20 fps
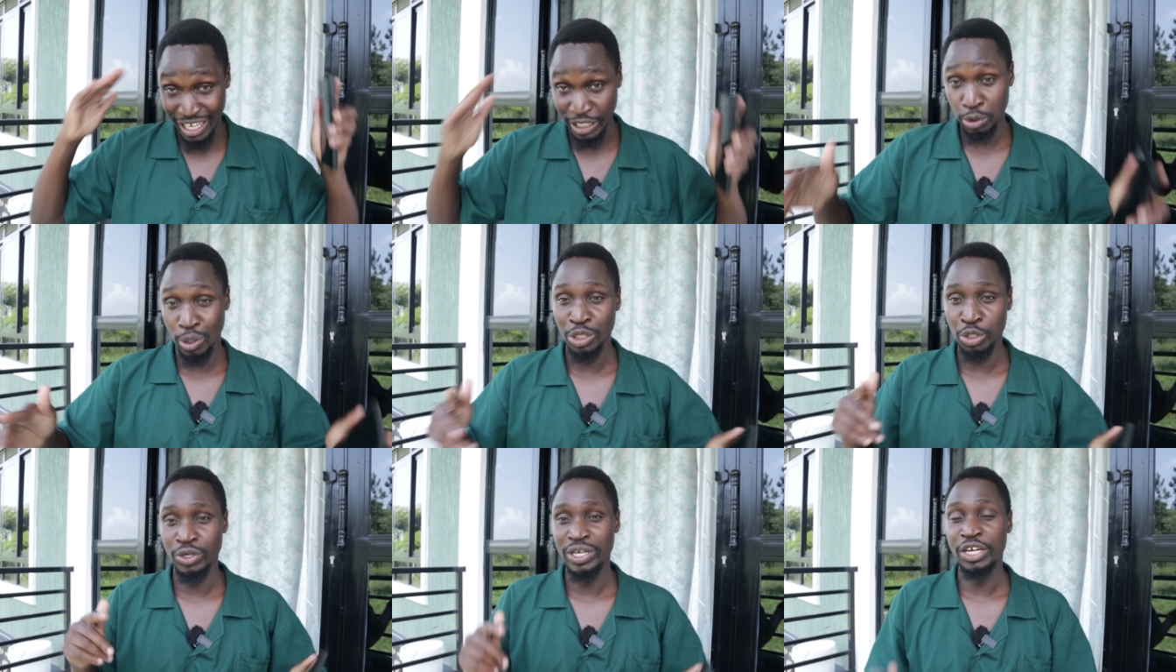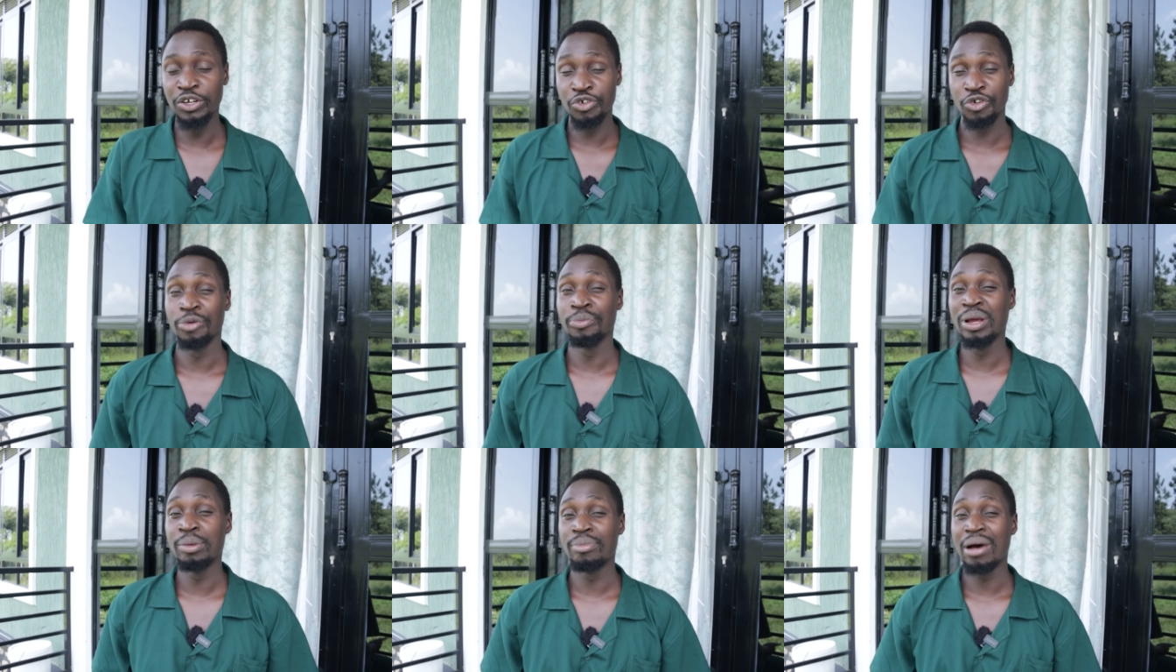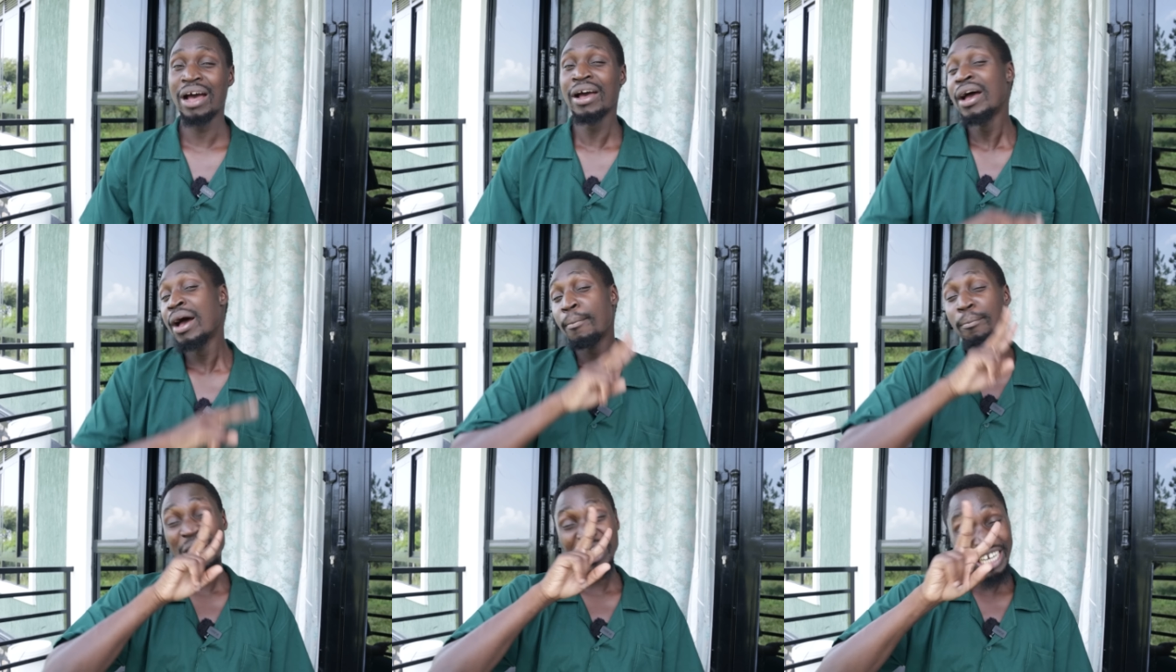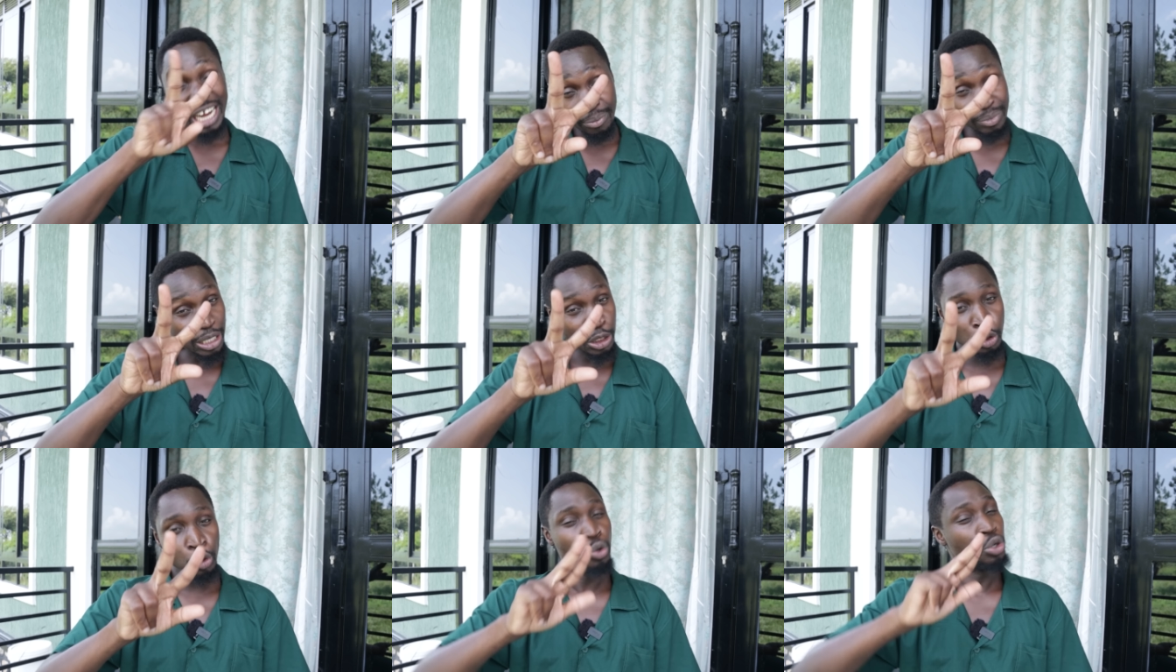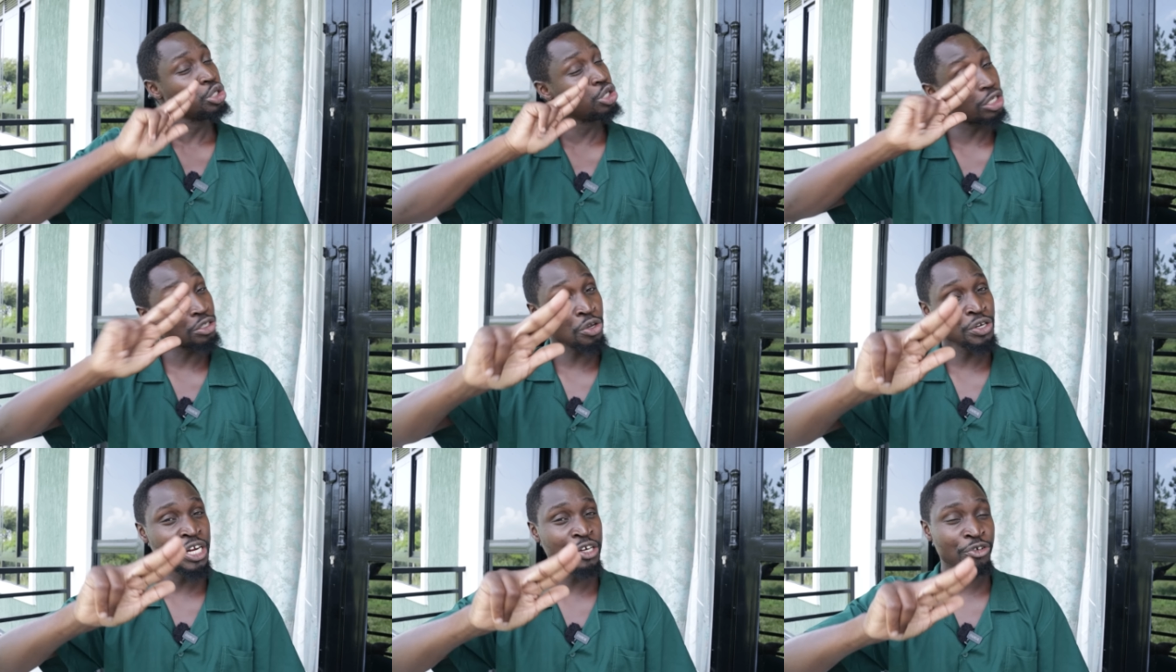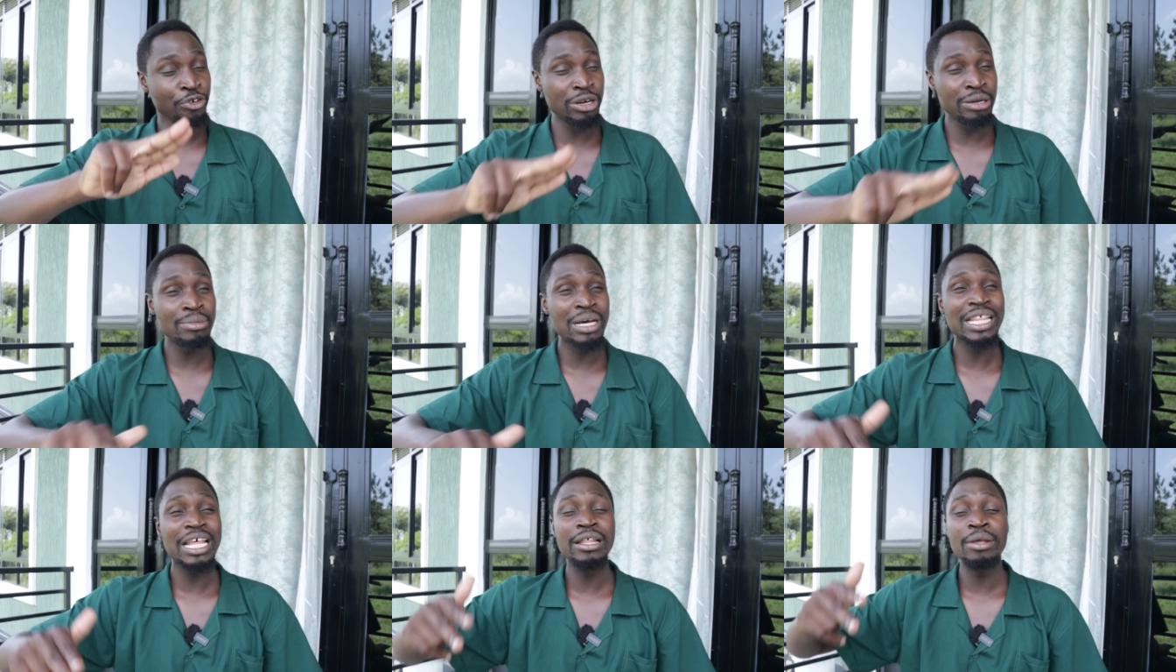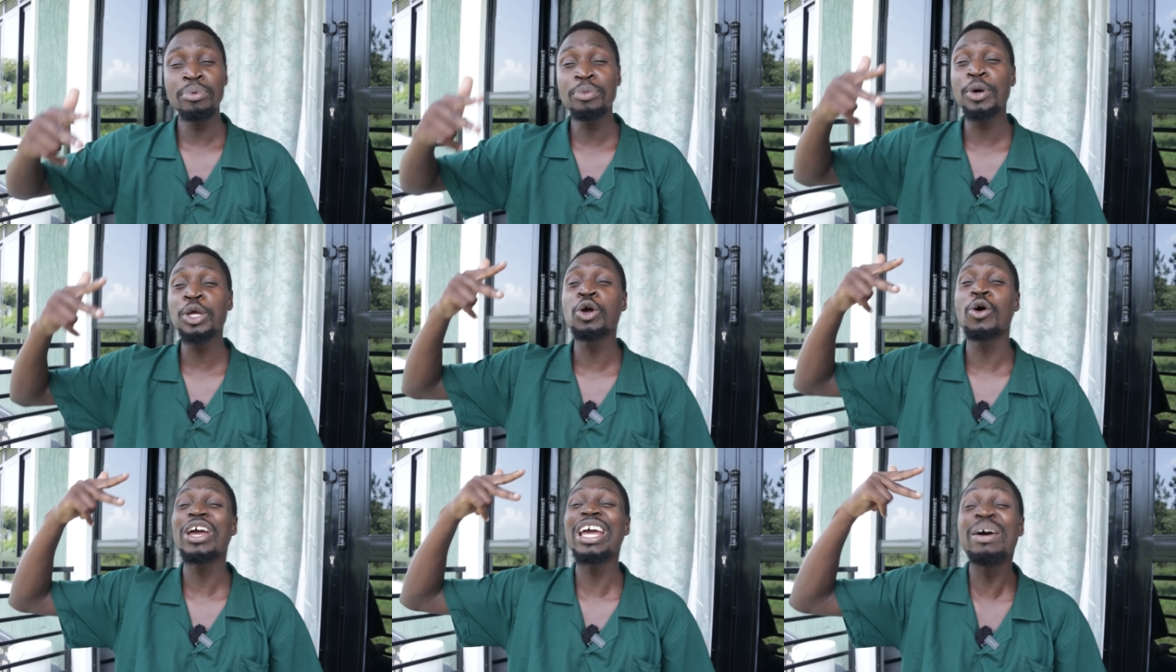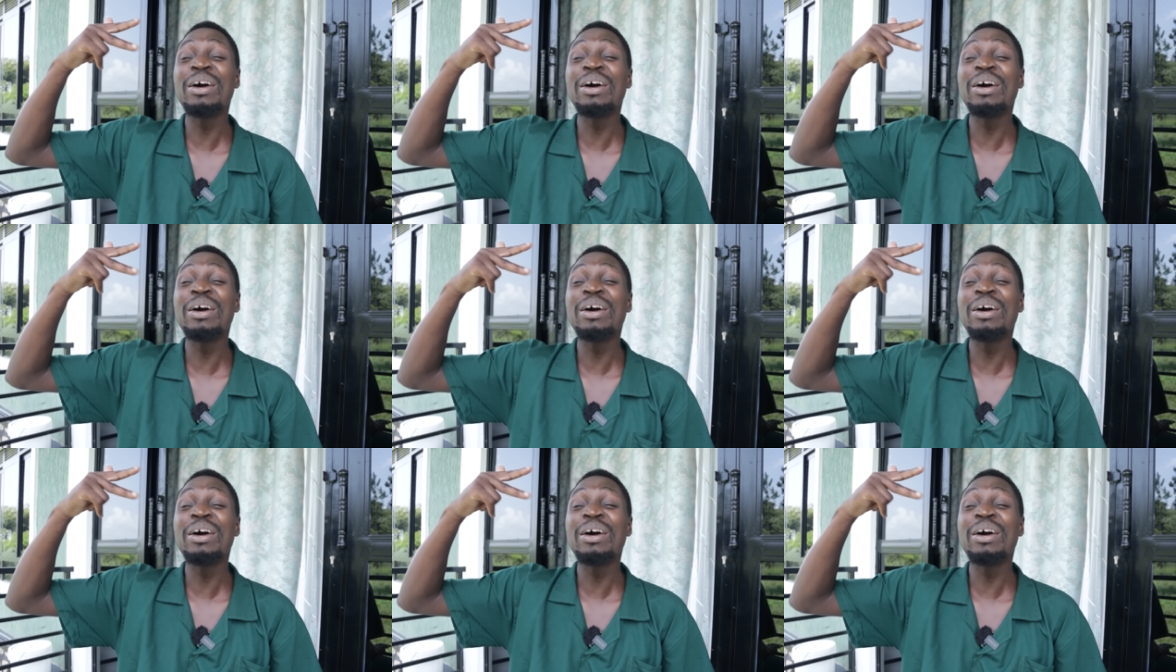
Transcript: That's what you need to remember. But number 2, you also need to remember that the people you're